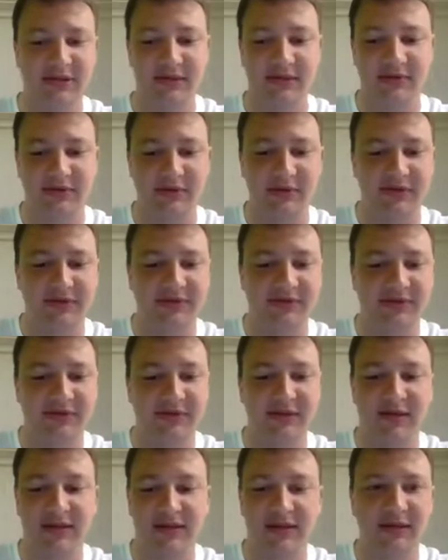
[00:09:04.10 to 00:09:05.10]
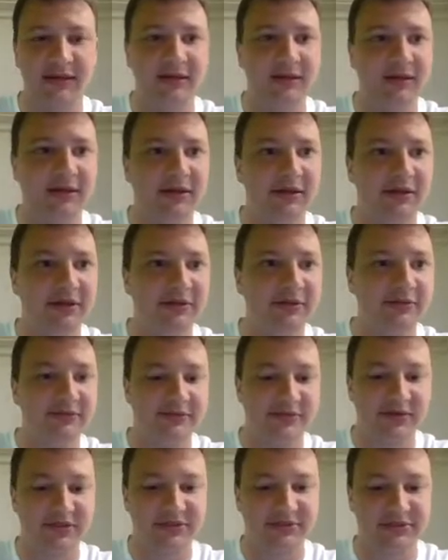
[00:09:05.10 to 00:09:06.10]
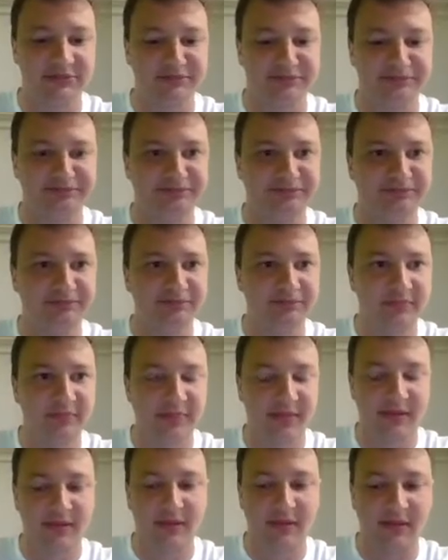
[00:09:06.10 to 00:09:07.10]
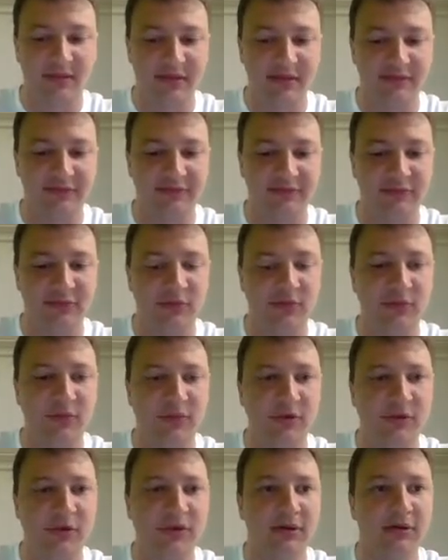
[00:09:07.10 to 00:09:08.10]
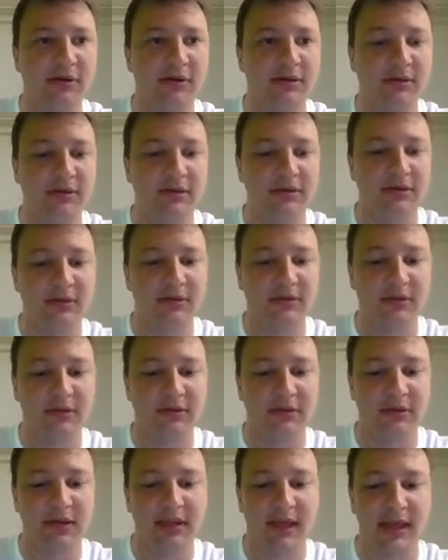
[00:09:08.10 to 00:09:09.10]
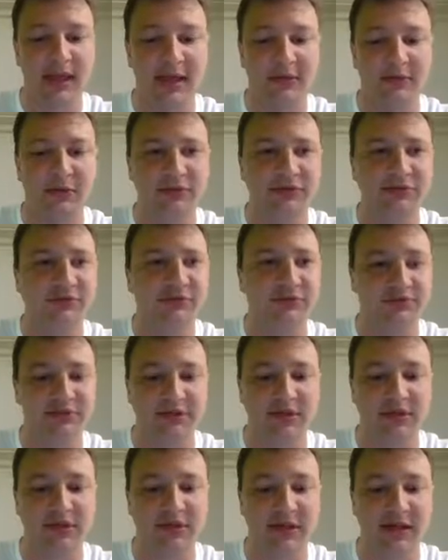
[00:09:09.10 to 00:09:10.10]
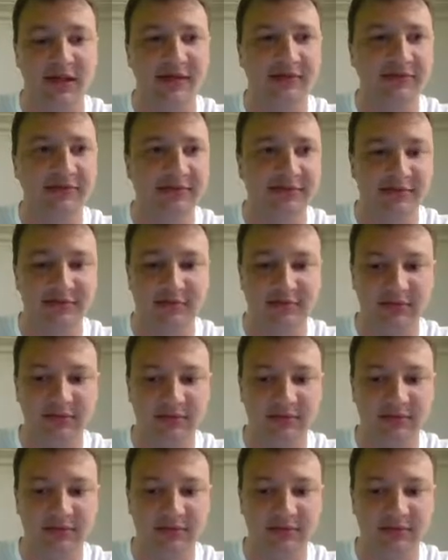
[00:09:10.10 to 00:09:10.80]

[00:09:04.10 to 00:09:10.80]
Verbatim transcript: thing, we're going to find new function for, and we'll just call f.